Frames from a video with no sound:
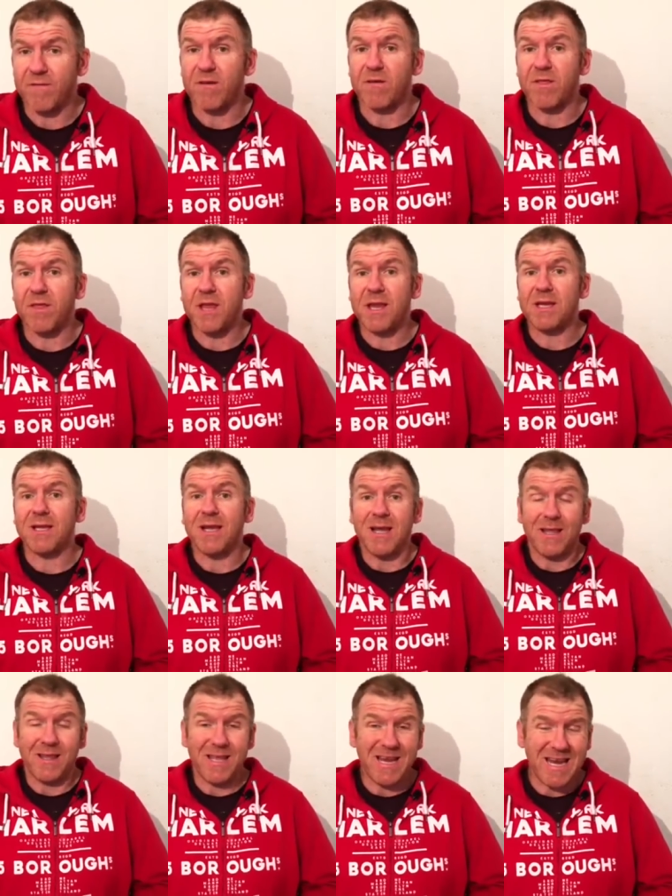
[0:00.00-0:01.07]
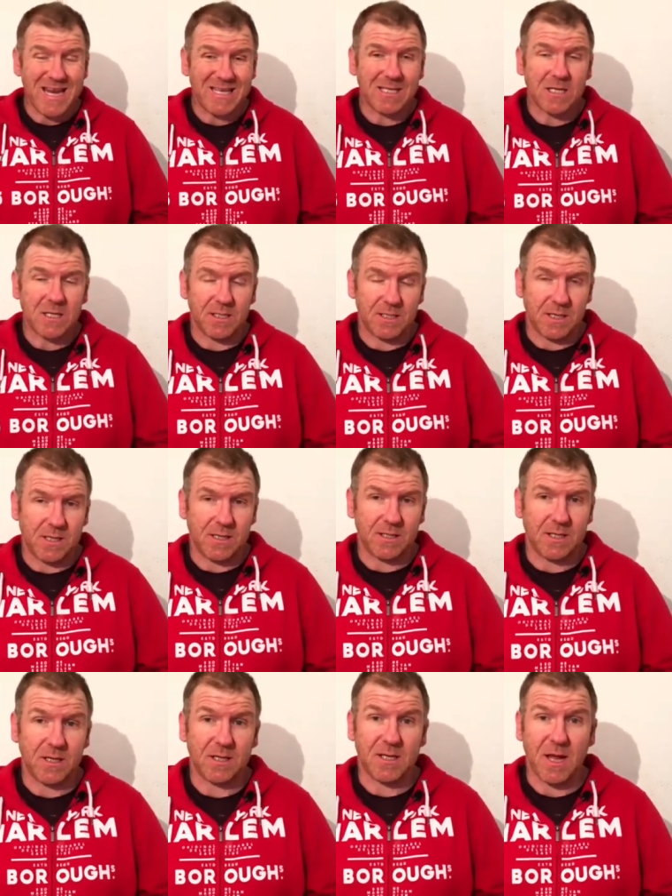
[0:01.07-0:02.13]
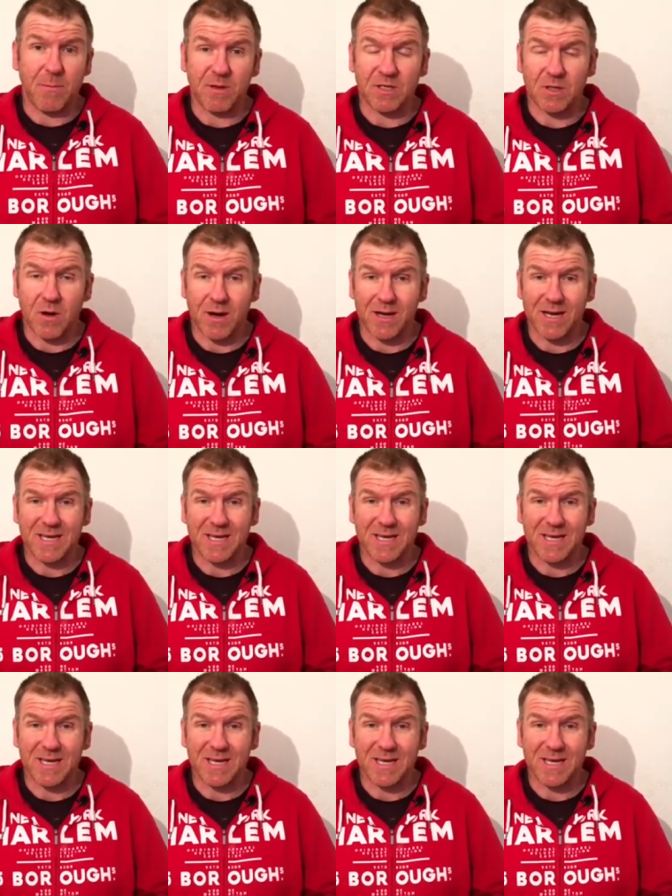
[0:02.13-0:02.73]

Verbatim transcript: other thing that is considered as democide